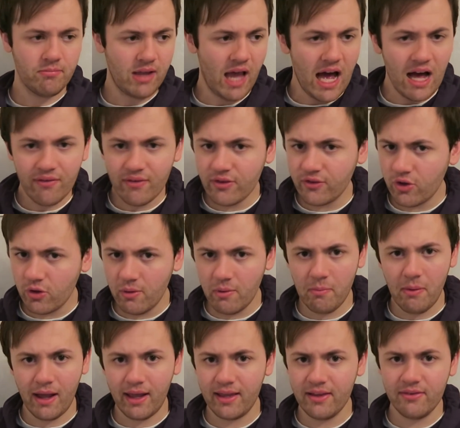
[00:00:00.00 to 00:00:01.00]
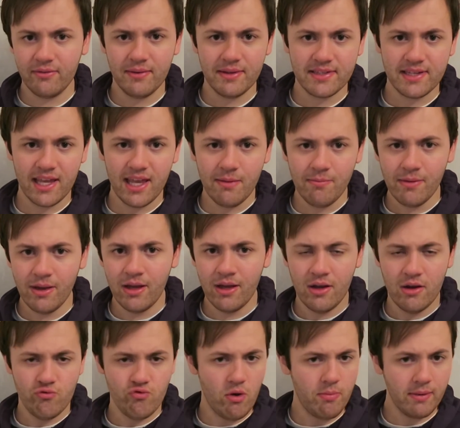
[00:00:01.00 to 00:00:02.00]
Kalvin's coming back into the team.
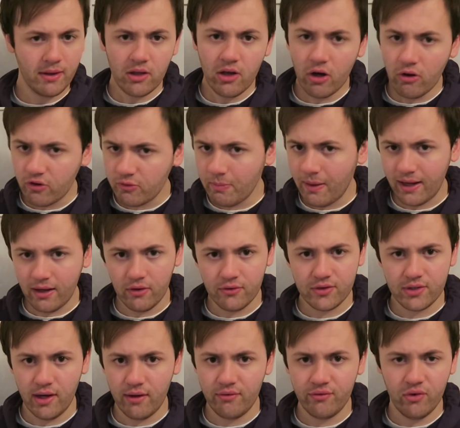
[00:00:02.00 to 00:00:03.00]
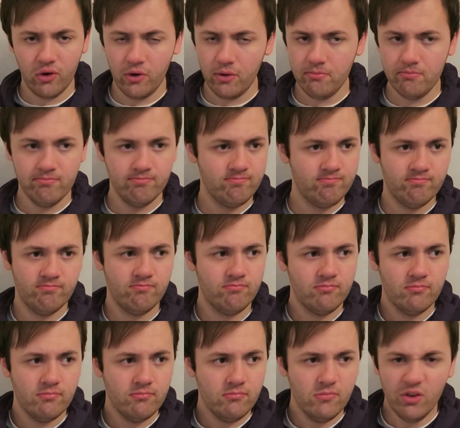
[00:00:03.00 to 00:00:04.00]
Robin Koch's back on top form.
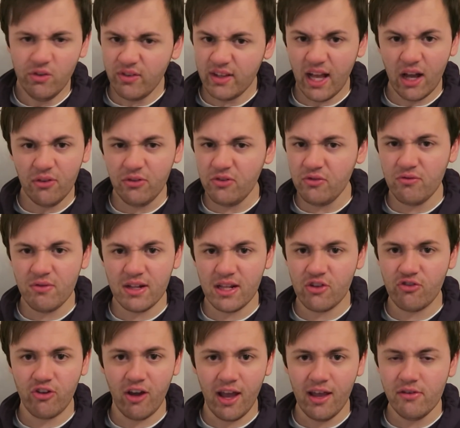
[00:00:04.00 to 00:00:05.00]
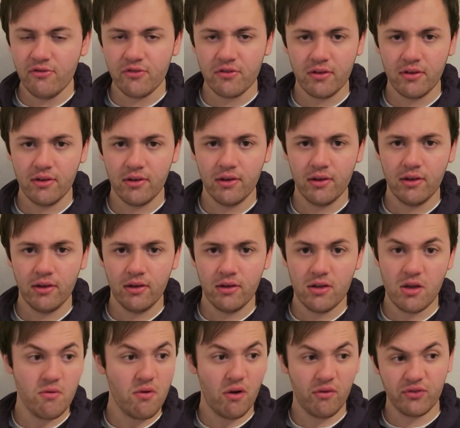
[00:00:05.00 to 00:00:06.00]
Nothing else has really changed.
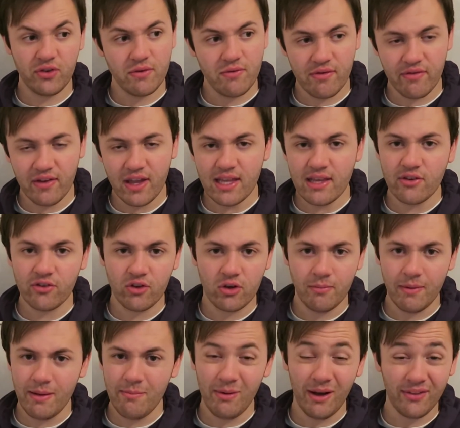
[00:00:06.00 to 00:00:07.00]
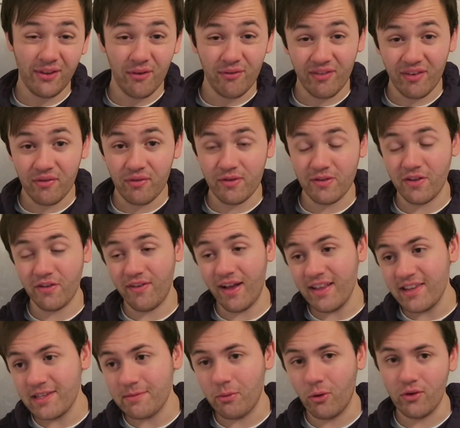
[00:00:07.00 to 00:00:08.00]
You're obviously Raphinha's come in, but I don't think from a
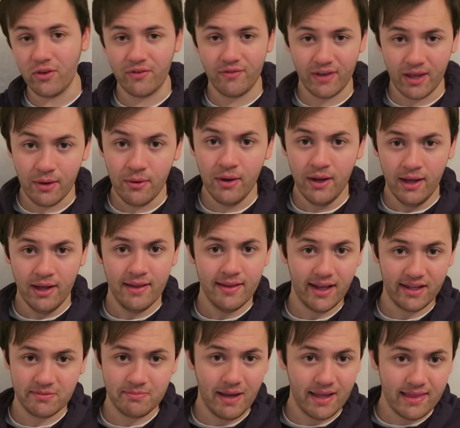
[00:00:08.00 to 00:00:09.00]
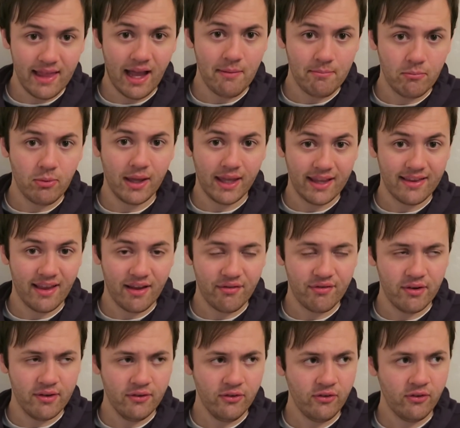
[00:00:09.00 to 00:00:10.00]
defensive point of view that's made that big a
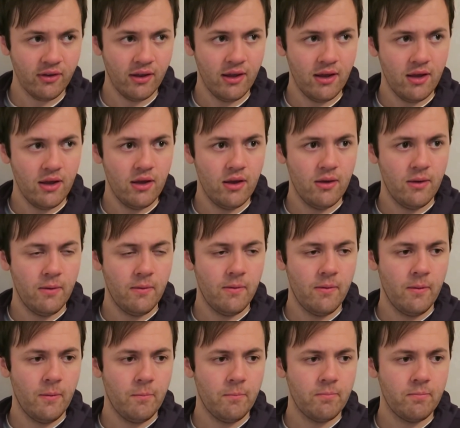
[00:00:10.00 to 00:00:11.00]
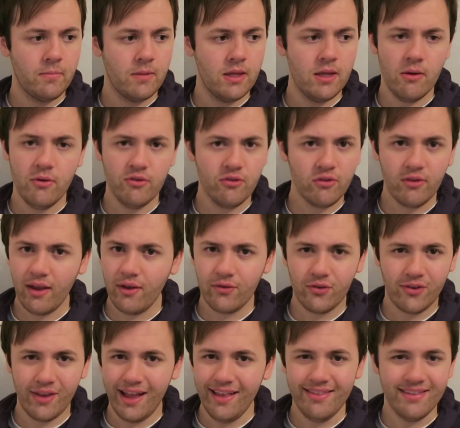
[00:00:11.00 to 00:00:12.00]
difference. You know, it's just
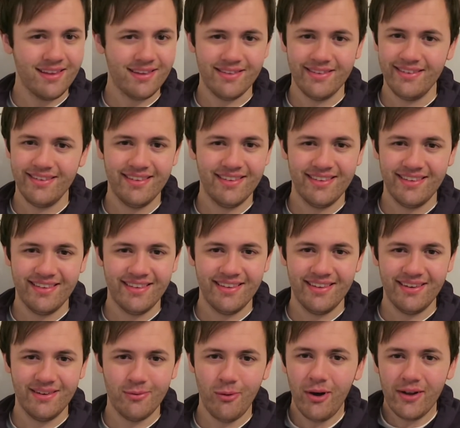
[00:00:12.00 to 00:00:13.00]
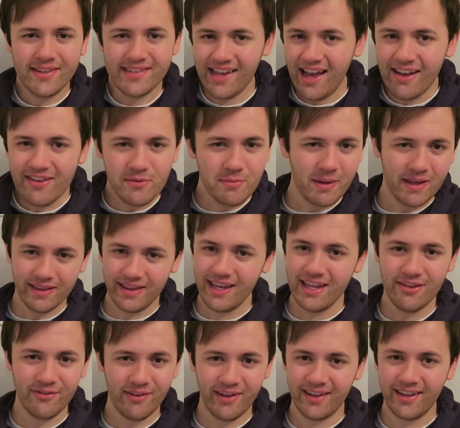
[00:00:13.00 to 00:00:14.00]
outstanding. What a time to be a
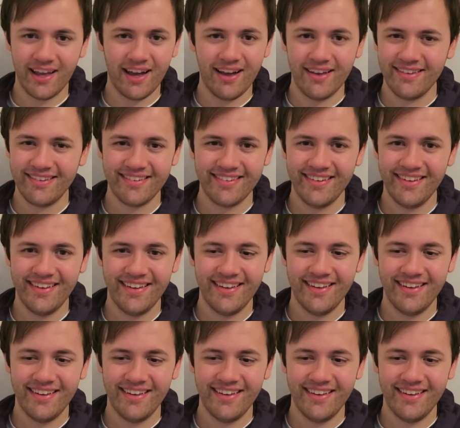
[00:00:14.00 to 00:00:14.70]
Leeds fan, guys.